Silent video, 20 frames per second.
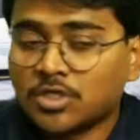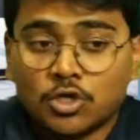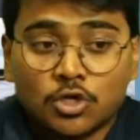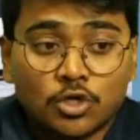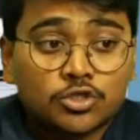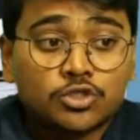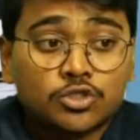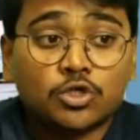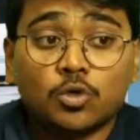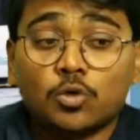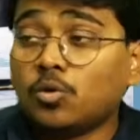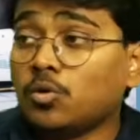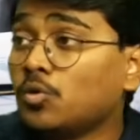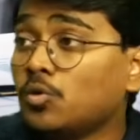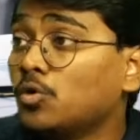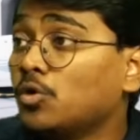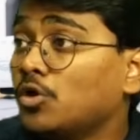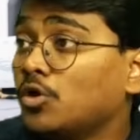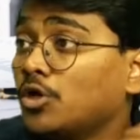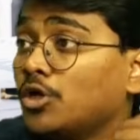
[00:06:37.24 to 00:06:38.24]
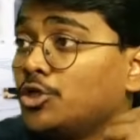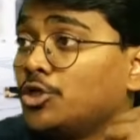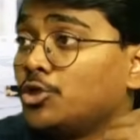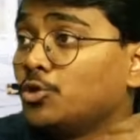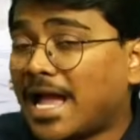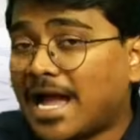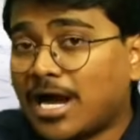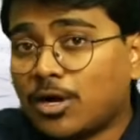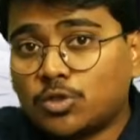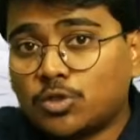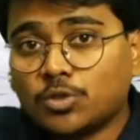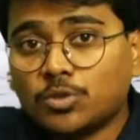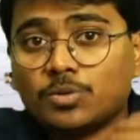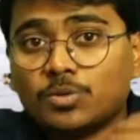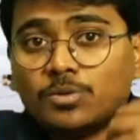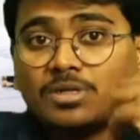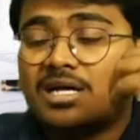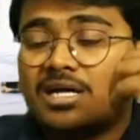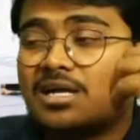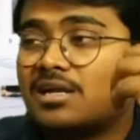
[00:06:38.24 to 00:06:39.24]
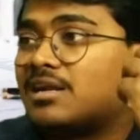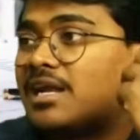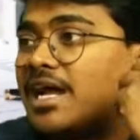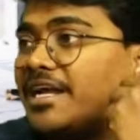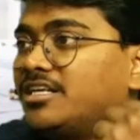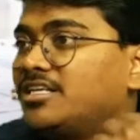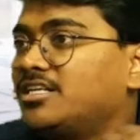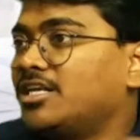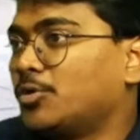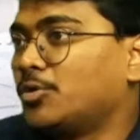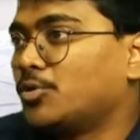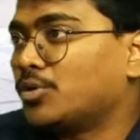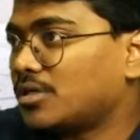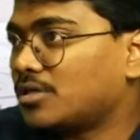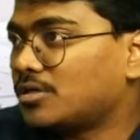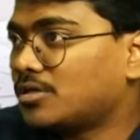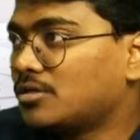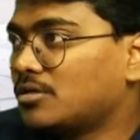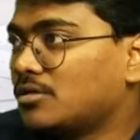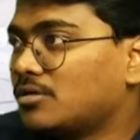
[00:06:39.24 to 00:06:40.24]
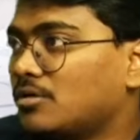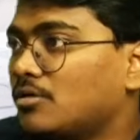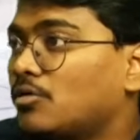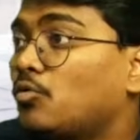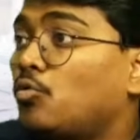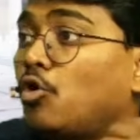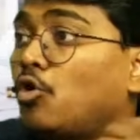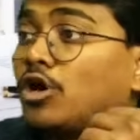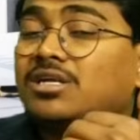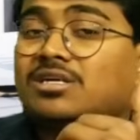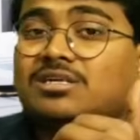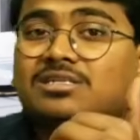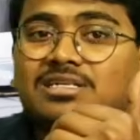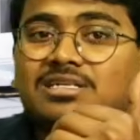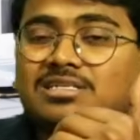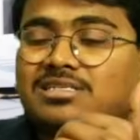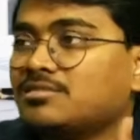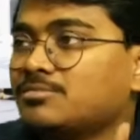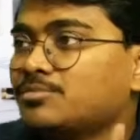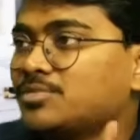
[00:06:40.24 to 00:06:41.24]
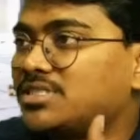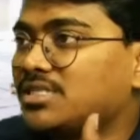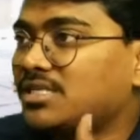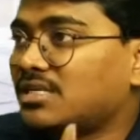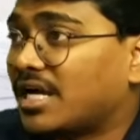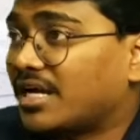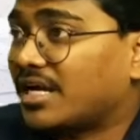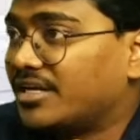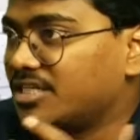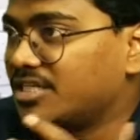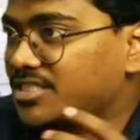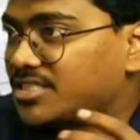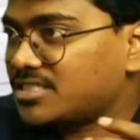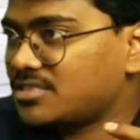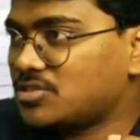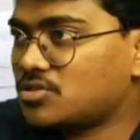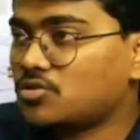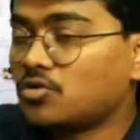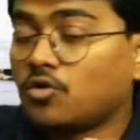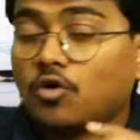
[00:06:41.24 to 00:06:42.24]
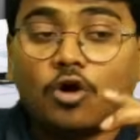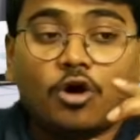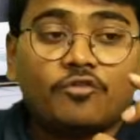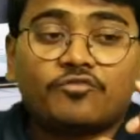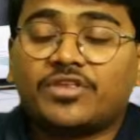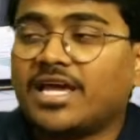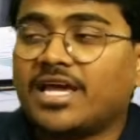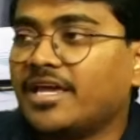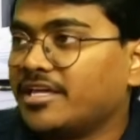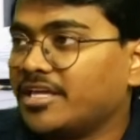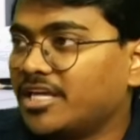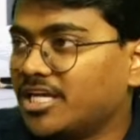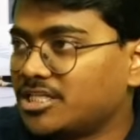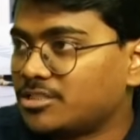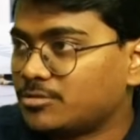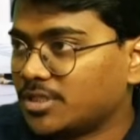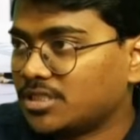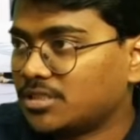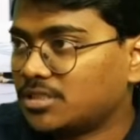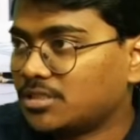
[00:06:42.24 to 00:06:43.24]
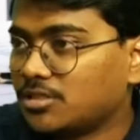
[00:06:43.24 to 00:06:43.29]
So you have to write down what are the terms and conditions of the engagement.